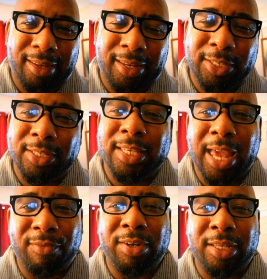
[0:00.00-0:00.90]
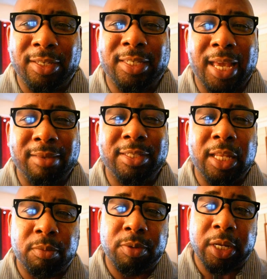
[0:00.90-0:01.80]
and just having a good time
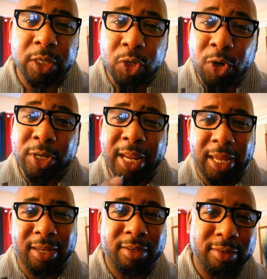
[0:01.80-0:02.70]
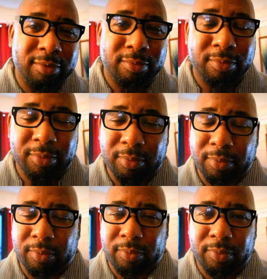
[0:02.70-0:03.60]
celebrating your day.
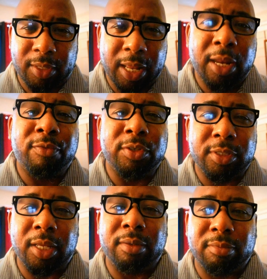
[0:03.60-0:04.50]
I love you, son.